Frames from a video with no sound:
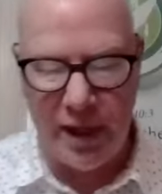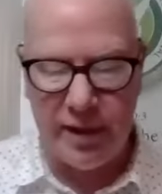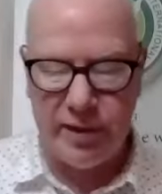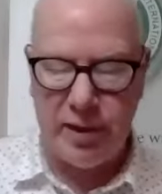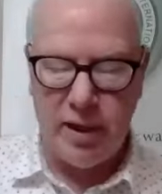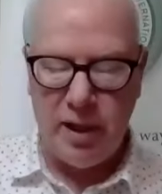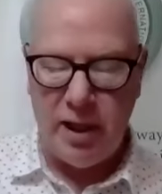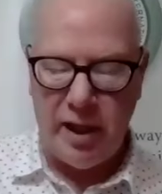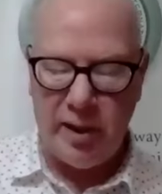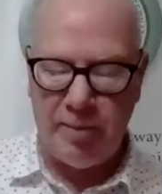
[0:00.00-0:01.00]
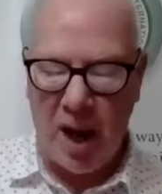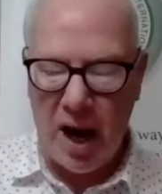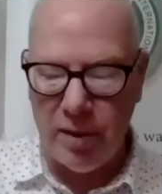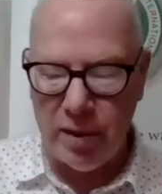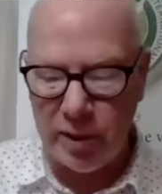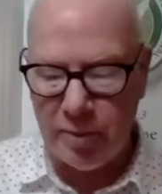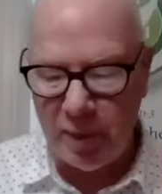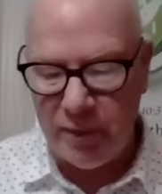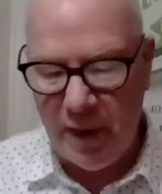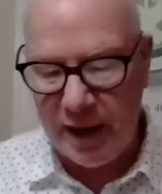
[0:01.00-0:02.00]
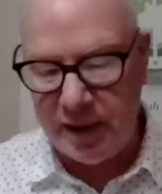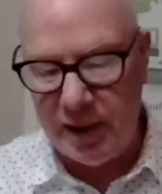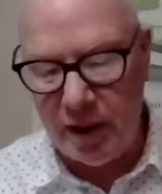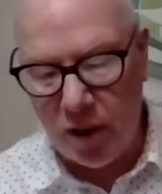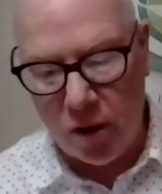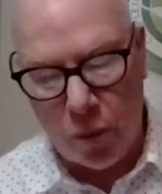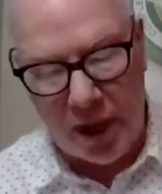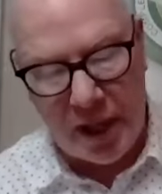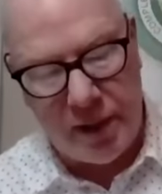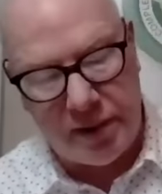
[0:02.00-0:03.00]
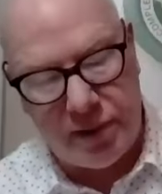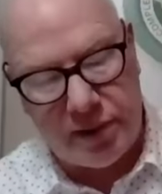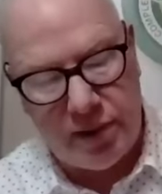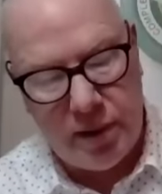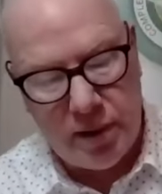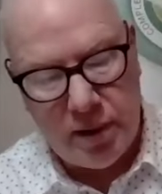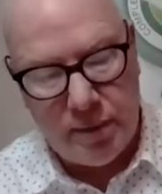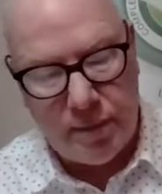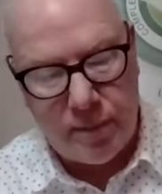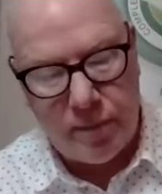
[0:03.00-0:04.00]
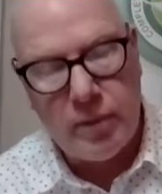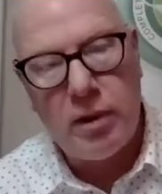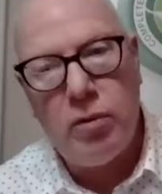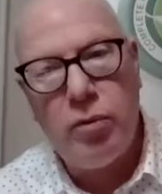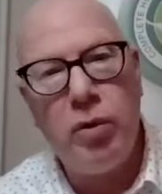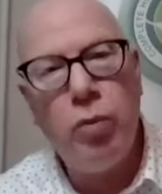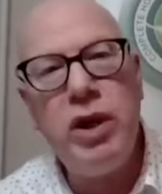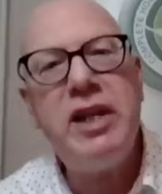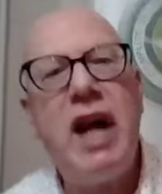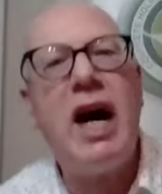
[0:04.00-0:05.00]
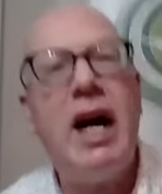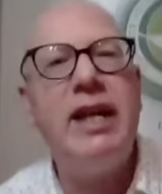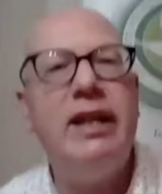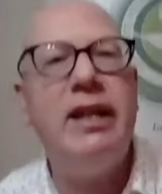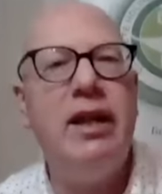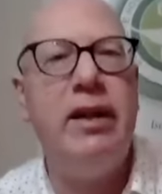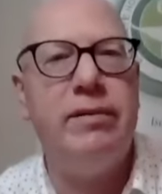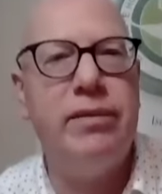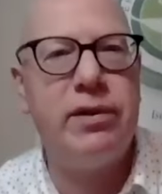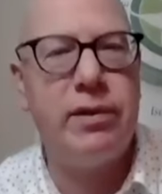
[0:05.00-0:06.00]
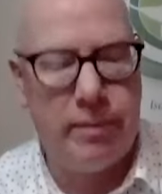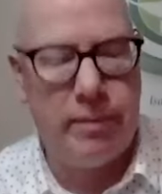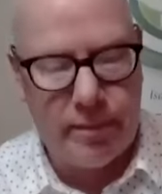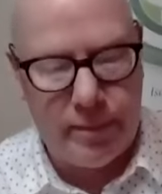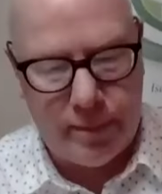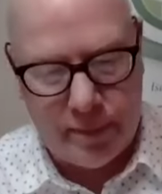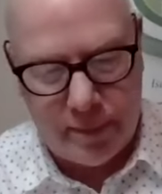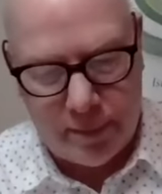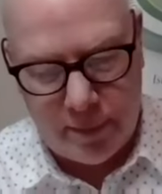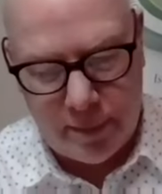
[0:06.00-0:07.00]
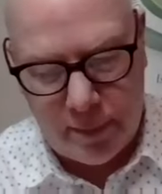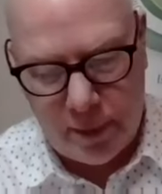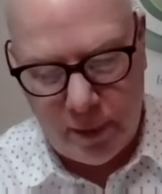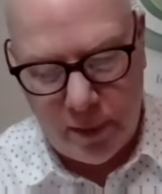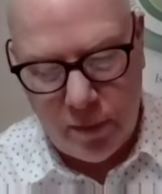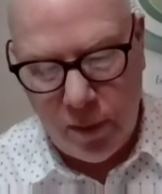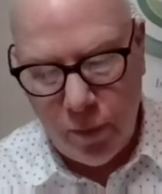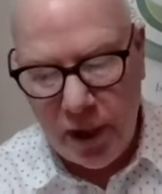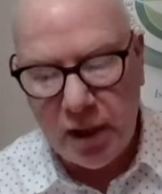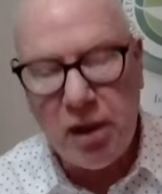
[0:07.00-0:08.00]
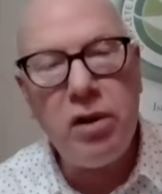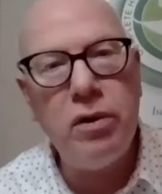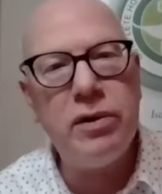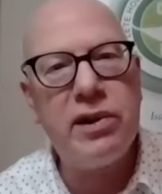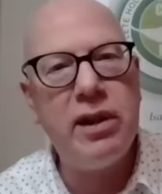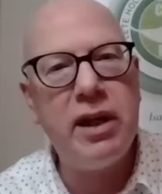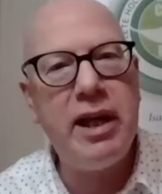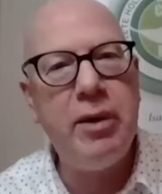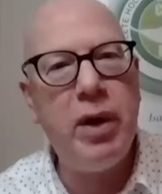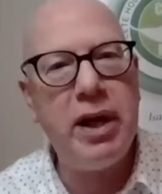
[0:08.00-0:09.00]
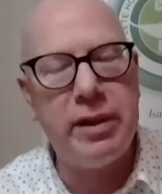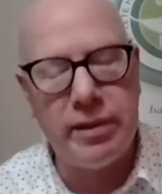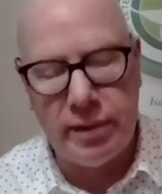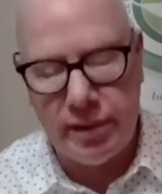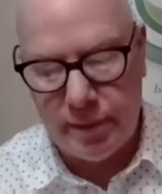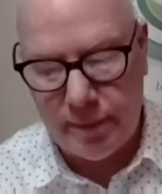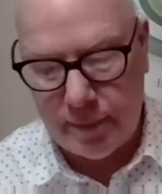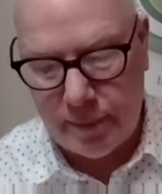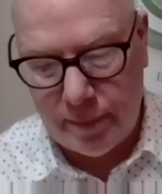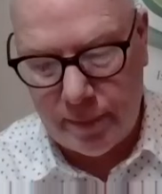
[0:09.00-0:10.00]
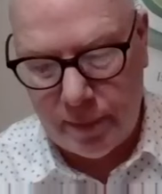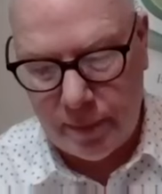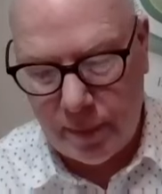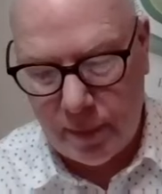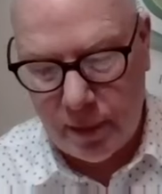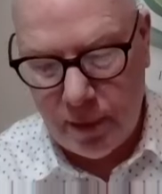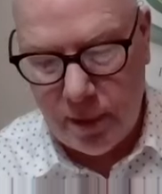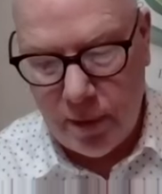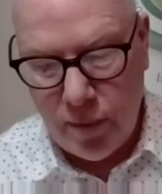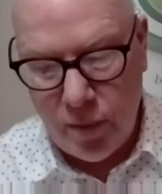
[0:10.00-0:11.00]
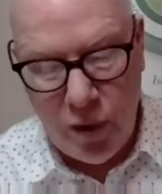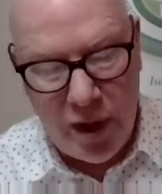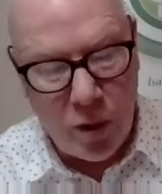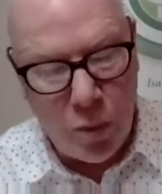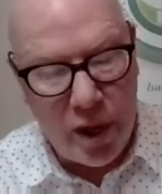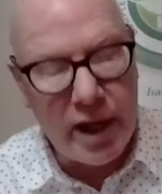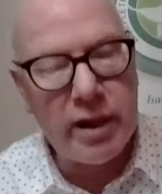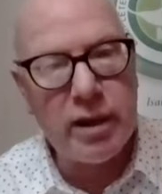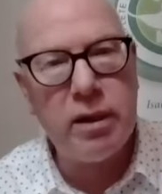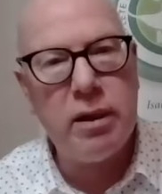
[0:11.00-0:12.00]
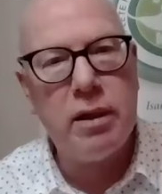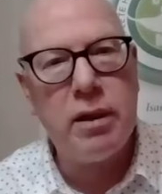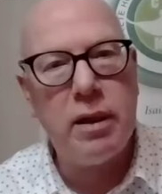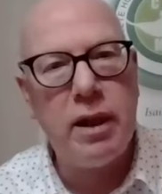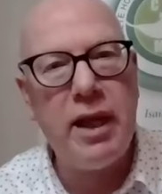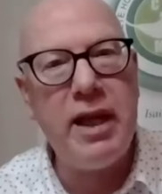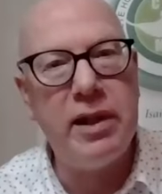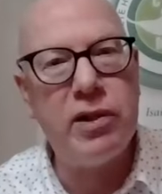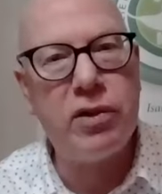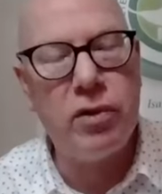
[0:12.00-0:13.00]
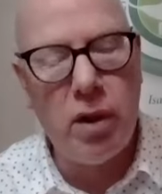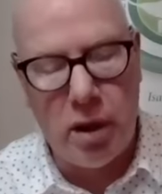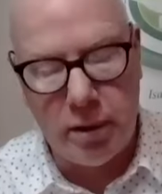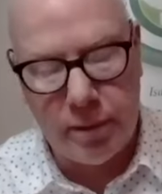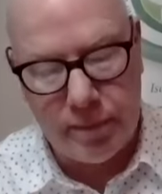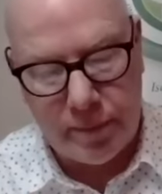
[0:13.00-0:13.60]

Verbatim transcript: is, his power is perfected in our weakness. When we die, he lives. When we lose, he wins. When we are weak, he is strong.